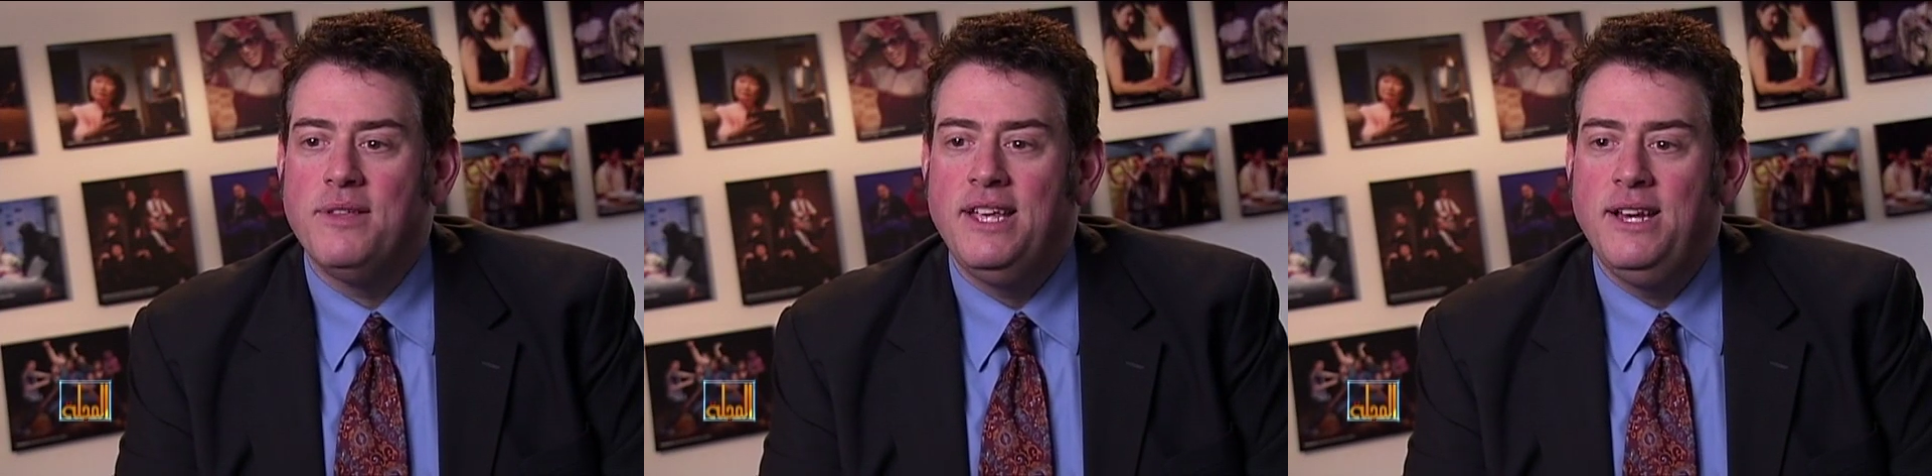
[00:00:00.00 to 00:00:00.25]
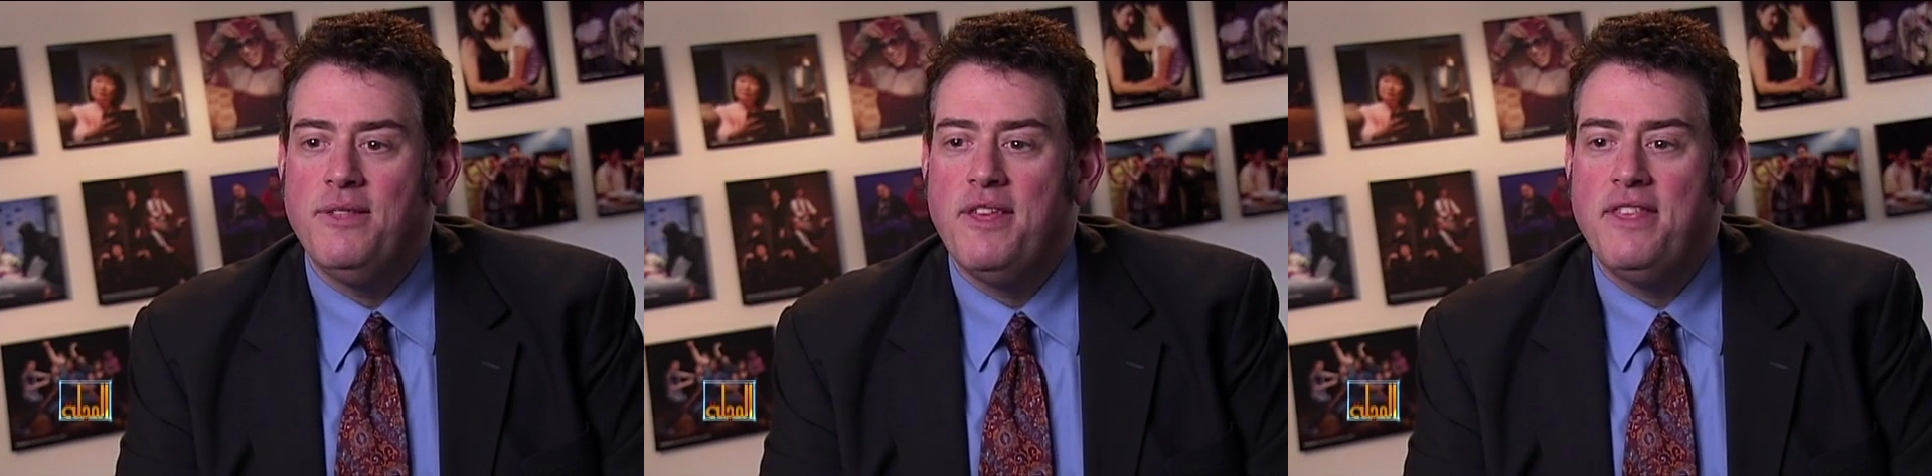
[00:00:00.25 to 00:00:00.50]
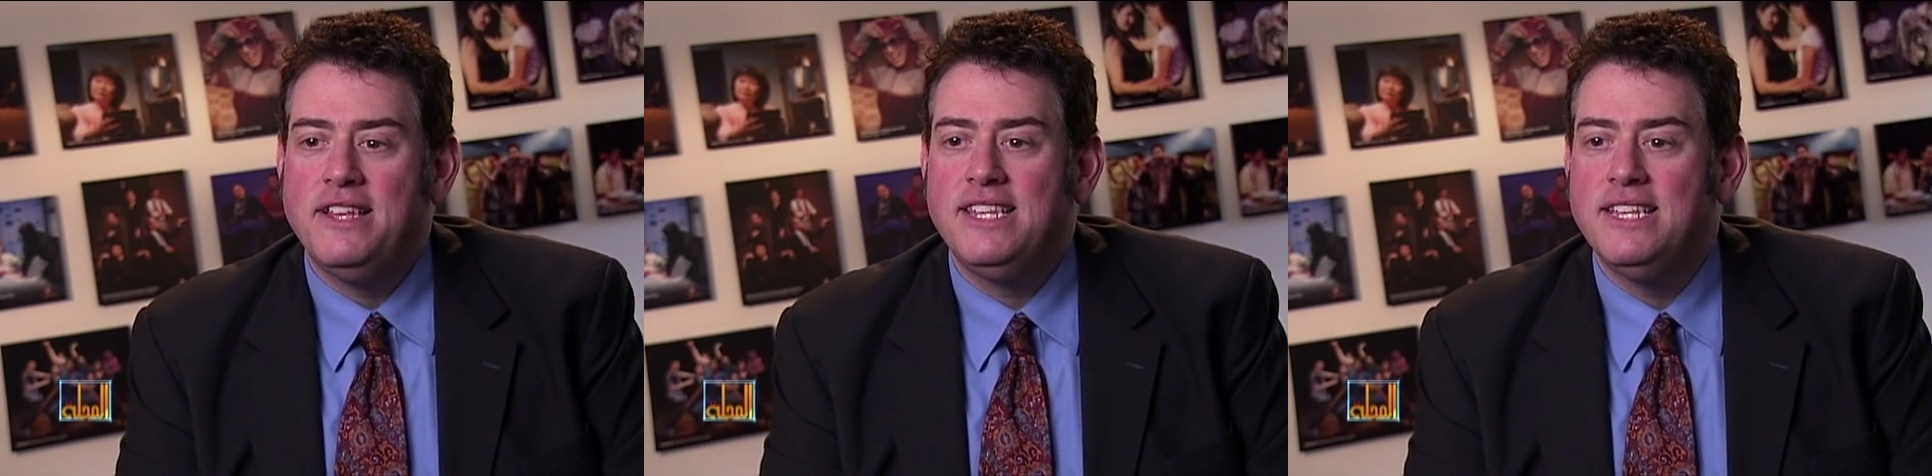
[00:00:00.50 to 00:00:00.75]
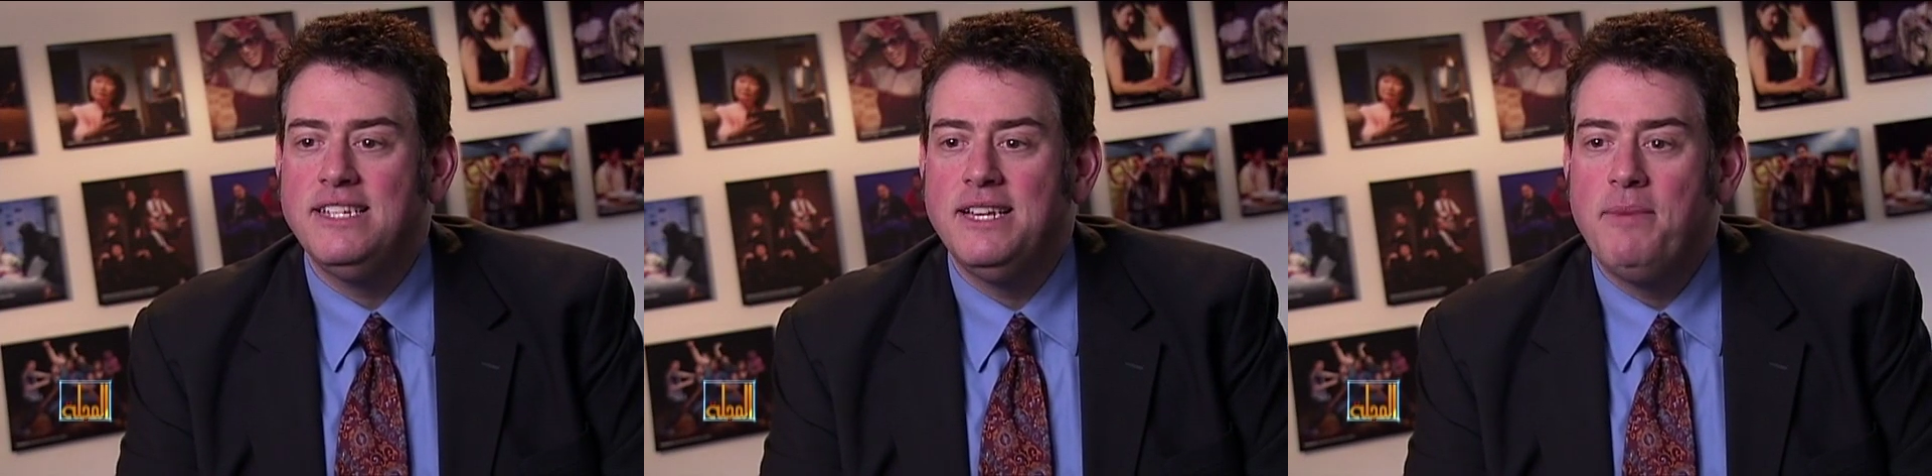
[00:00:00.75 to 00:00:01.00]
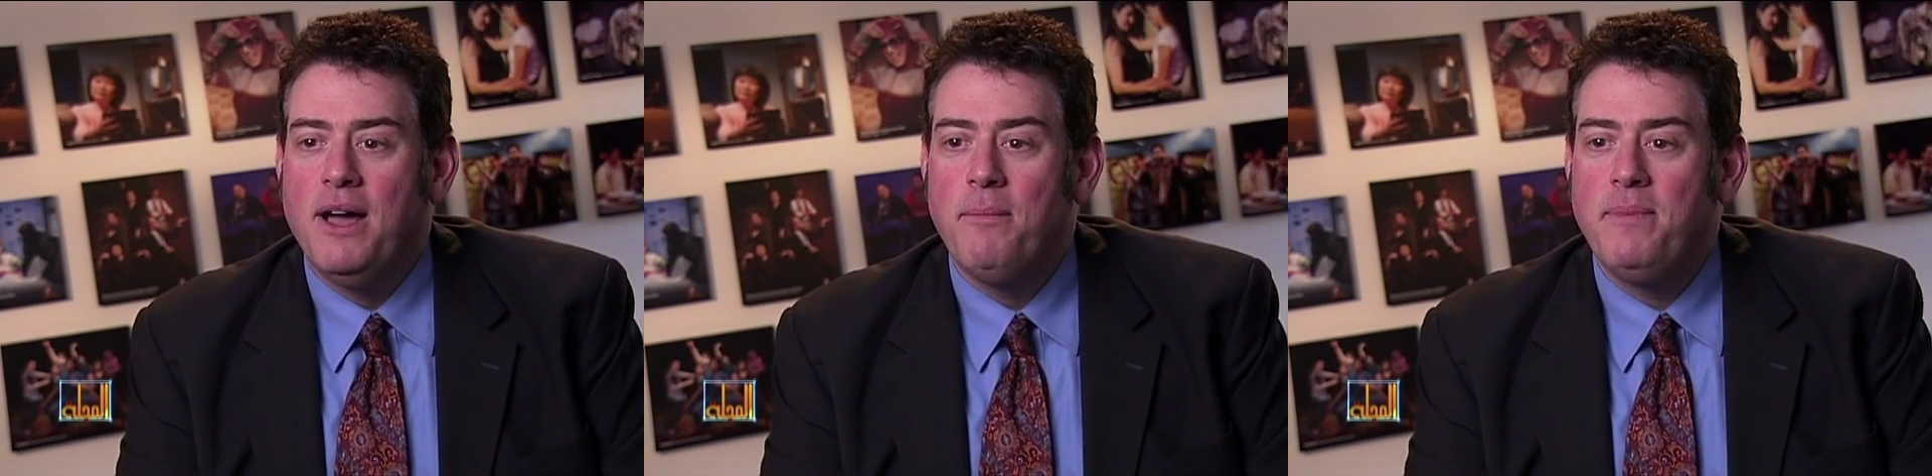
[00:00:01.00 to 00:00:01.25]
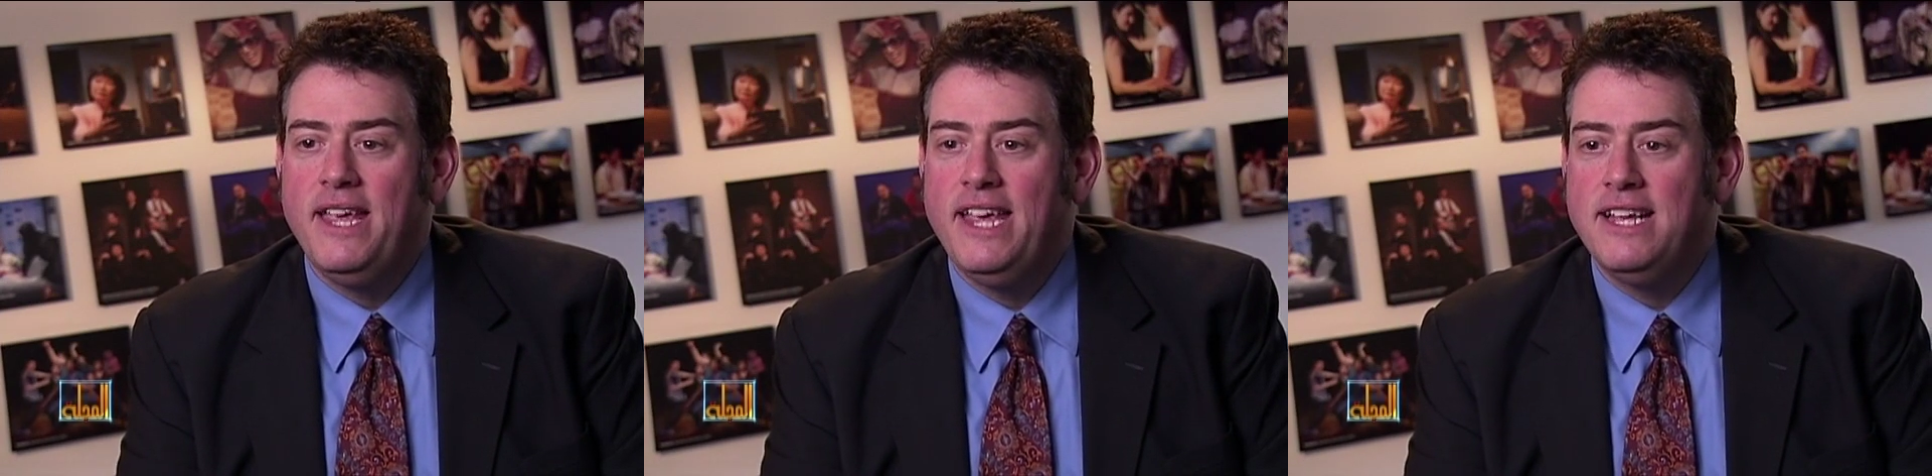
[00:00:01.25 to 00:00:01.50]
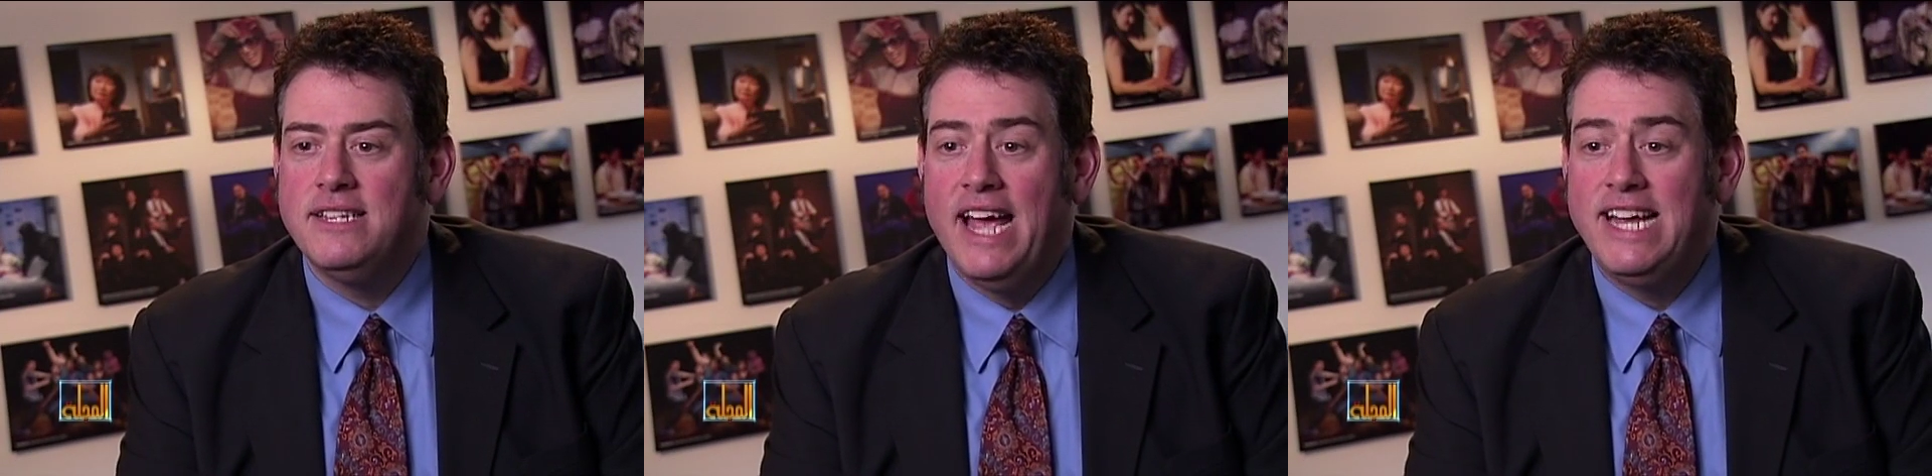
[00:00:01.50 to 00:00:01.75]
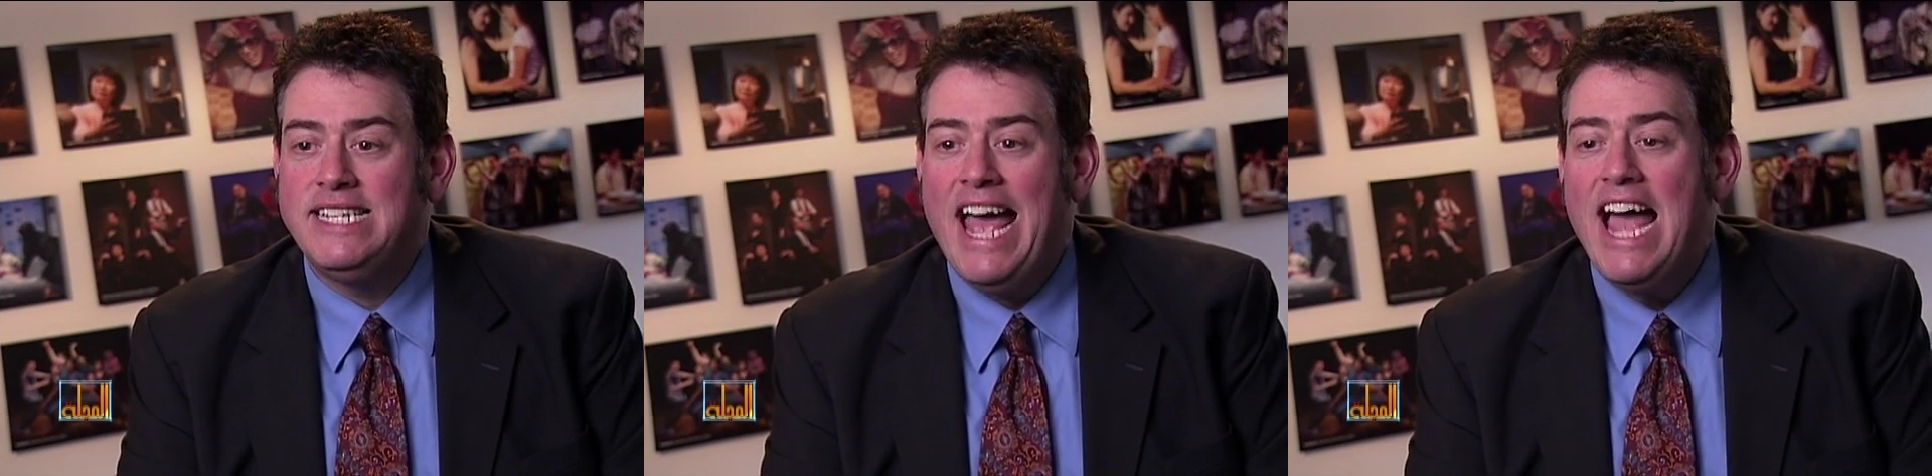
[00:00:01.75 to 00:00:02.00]
you know, that this isn't about being
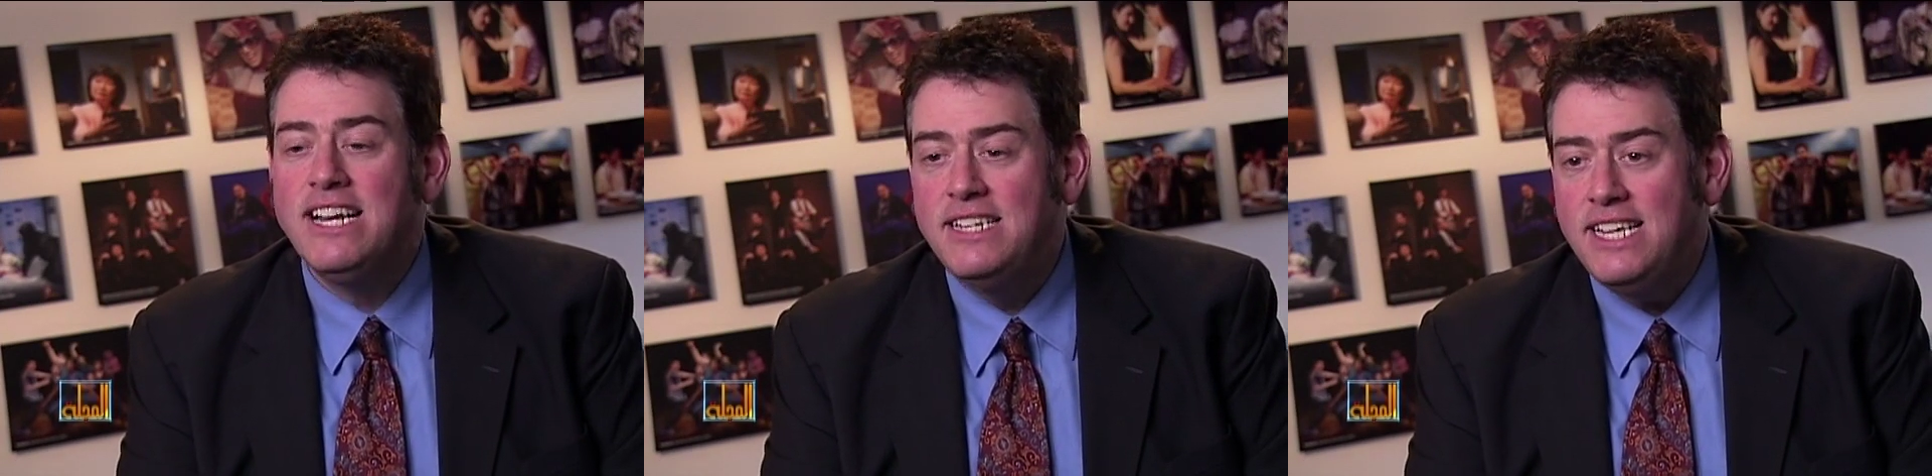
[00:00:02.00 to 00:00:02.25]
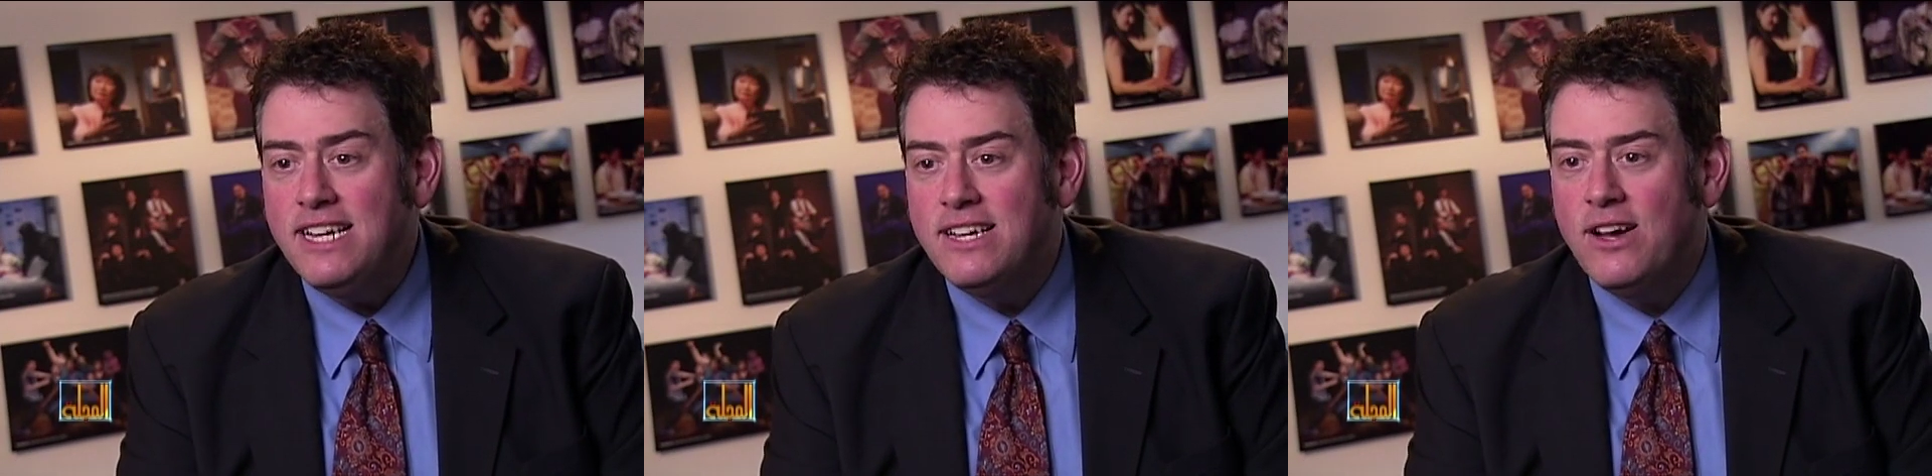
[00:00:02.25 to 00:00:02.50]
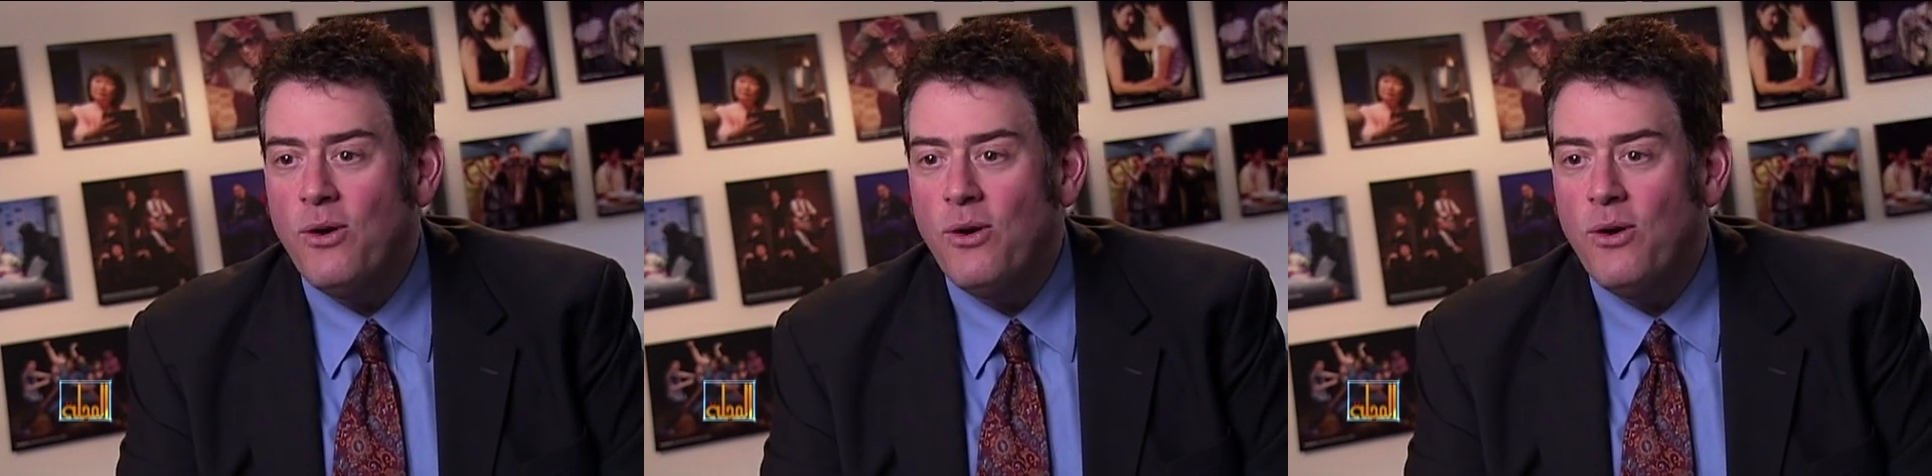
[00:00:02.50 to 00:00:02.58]
didactic